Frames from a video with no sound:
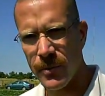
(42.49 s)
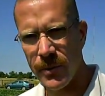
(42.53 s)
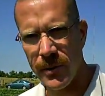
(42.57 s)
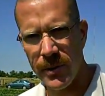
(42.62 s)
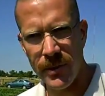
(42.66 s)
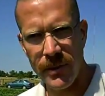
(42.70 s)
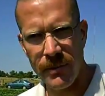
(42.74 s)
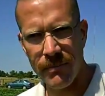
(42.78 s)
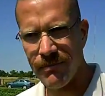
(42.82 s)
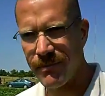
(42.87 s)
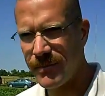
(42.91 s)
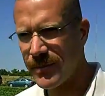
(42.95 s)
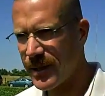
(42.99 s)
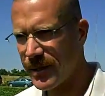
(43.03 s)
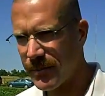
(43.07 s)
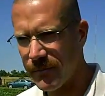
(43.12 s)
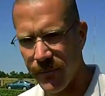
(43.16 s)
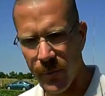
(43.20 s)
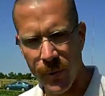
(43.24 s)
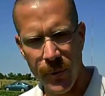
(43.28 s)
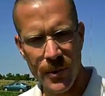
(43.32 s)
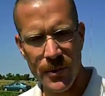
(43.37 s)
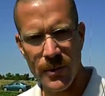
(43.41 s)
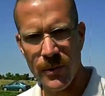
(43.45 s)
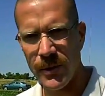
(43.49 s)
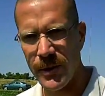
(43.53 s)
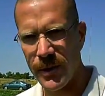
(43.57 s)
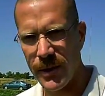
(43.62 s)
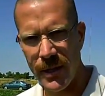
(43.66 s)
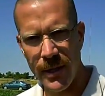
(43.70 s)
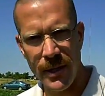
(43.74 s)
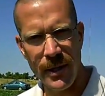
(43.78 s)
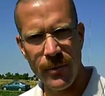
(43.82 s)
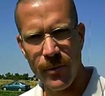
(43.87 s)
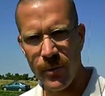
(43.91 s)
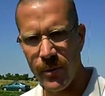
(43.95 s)
we unfortunately
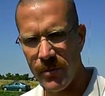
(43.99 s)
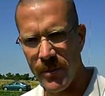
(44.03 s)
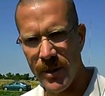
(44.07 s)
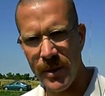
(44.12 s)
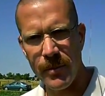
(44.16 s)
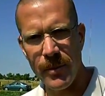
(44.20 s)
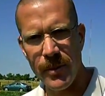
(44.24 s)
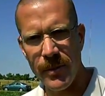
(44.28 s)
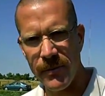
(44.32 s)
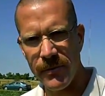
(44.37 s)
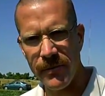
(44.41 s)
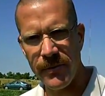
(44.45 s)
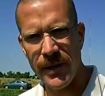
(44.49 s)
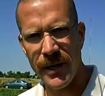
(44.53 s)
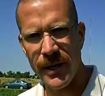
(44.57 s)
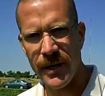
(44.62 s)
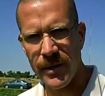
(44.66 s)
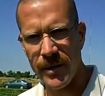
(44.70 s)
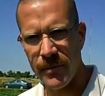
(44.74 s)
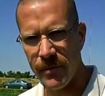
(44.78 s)
again remember the fact